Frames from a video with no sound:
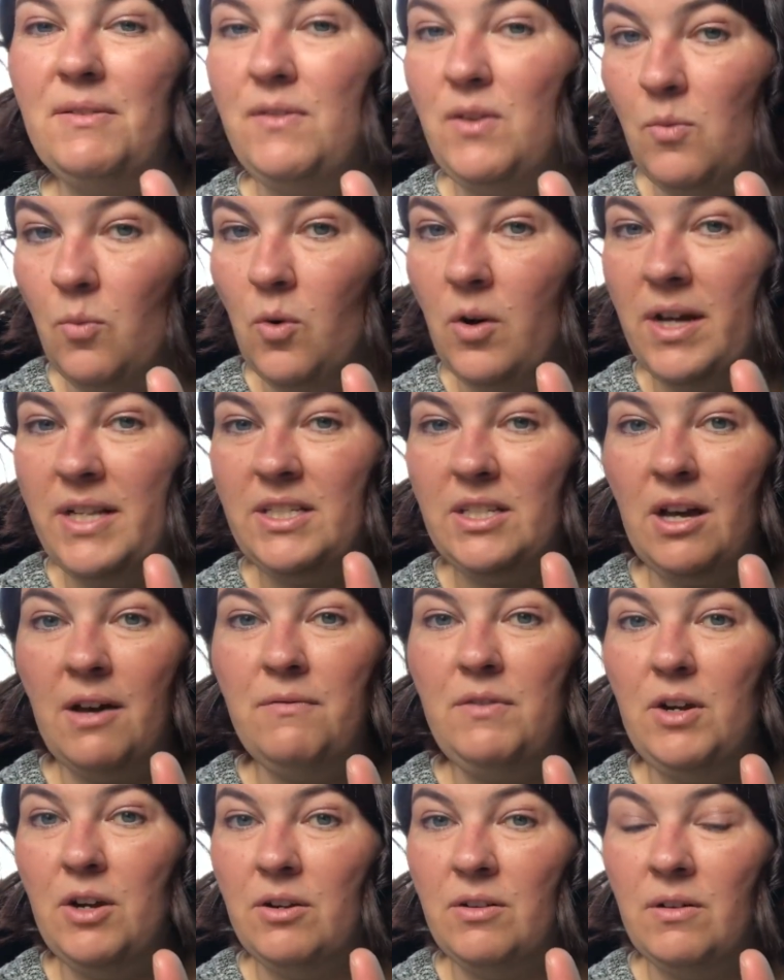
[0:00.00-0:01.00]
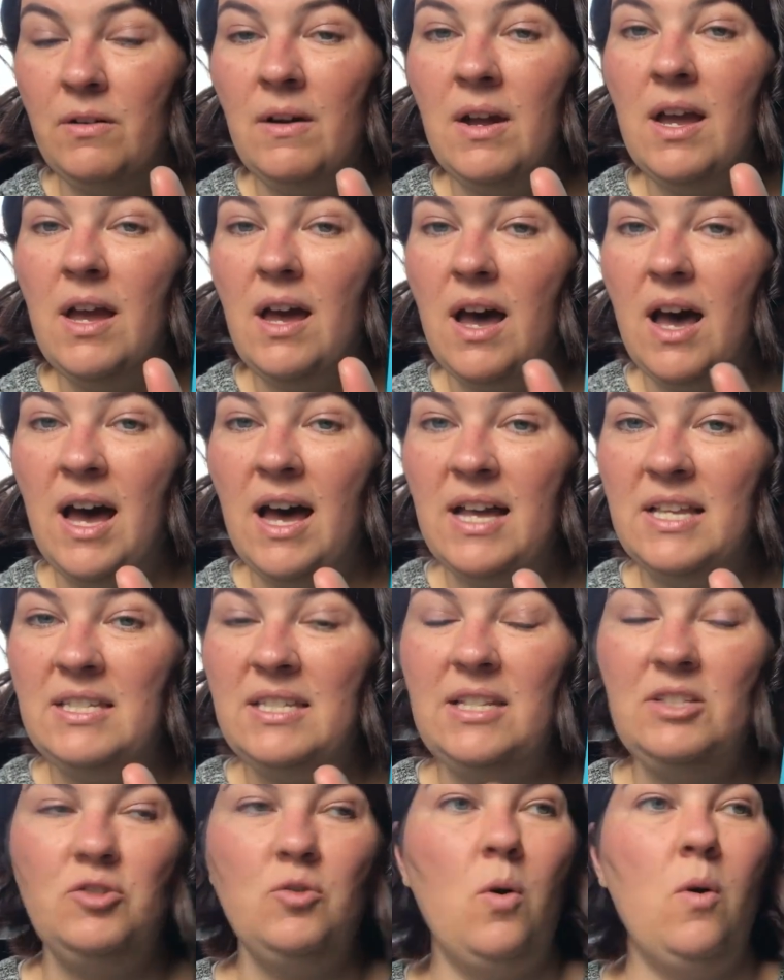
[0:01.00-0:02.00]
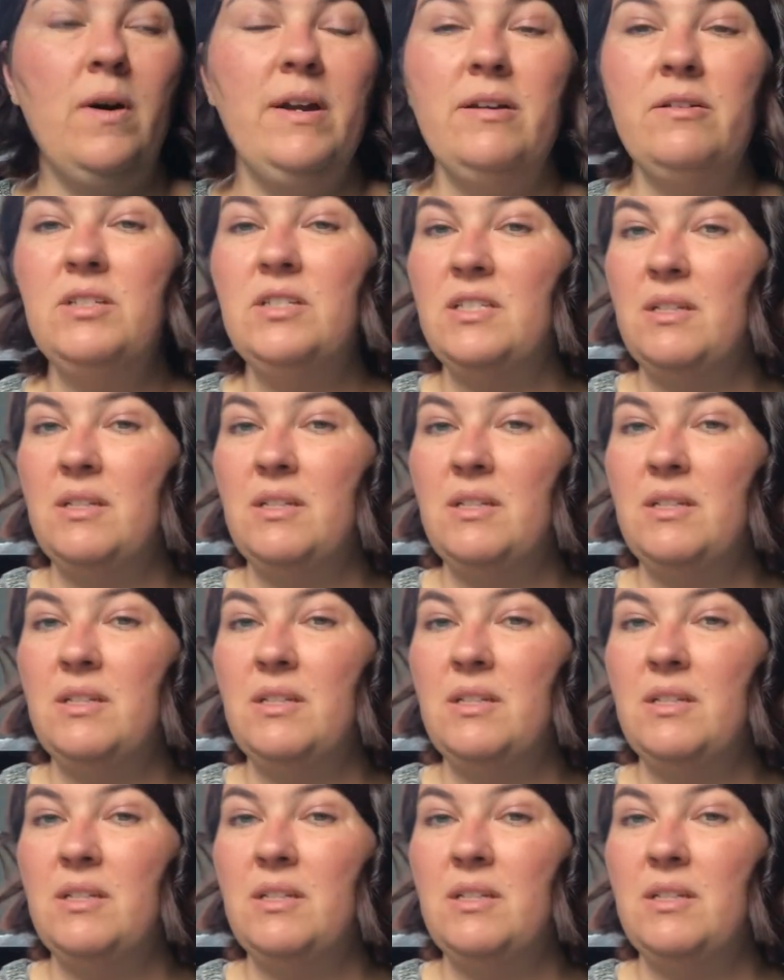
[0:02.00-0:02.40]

if you want of your uh, essential oils.